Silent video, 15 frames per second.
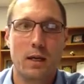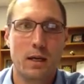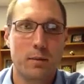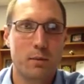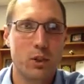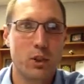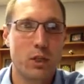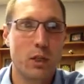
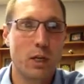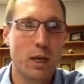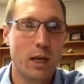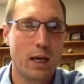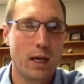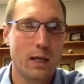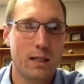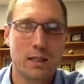She
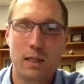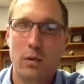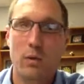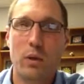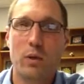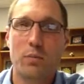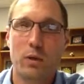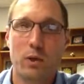has a
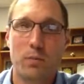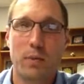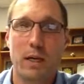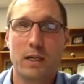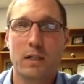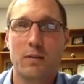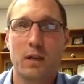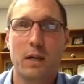unique
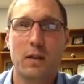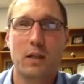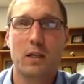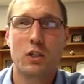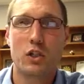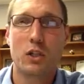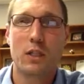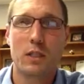perspective, and I think
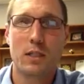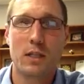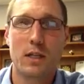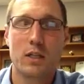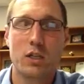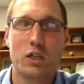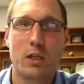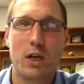she does a
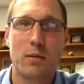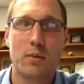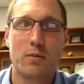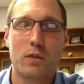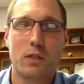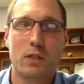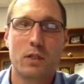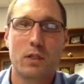nice job of
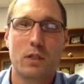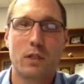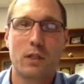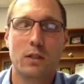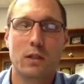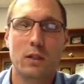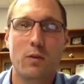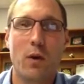just
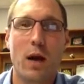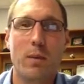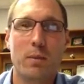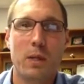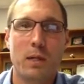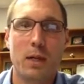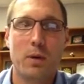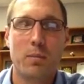clearly
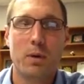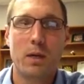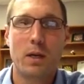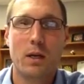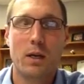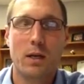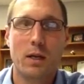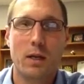wrapping up
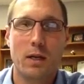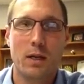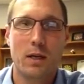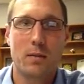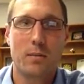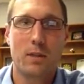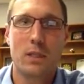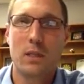
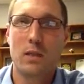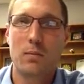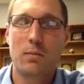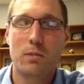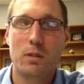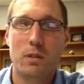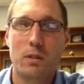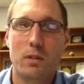
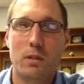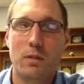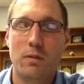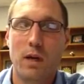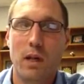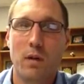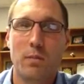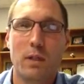team
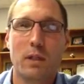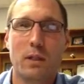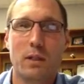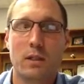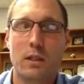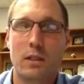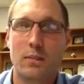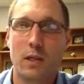development, the
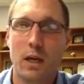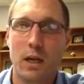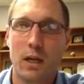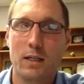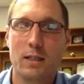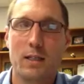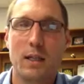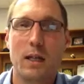team
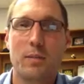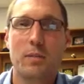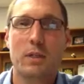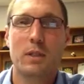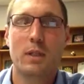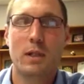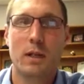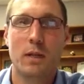
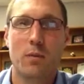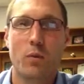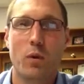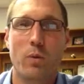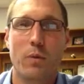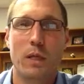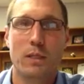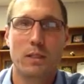concept,
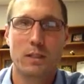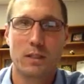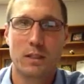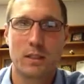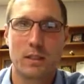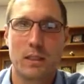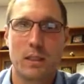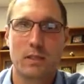what makes a
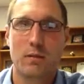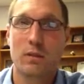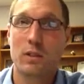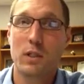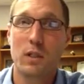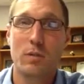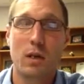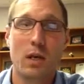successful
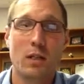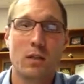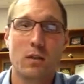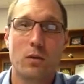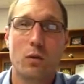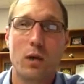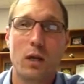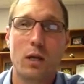team, and
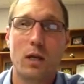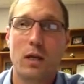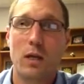also what